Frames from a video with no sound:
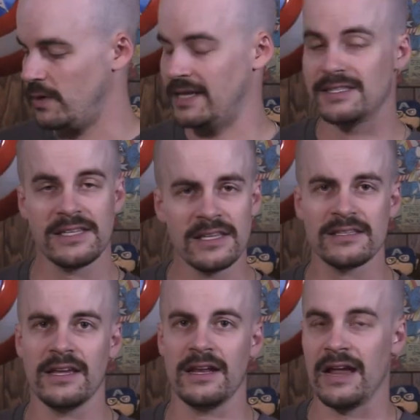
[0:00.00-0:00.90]
And since
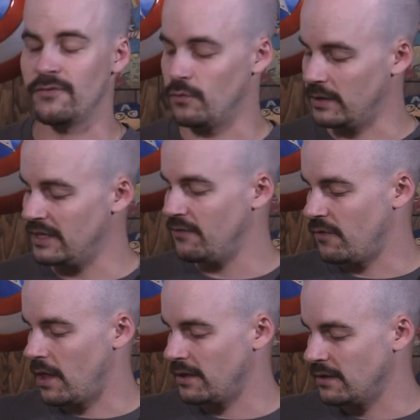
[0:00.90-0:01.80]
then, I've really
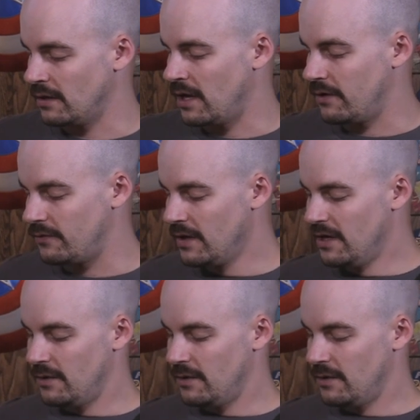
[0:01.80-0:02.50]
fallen in love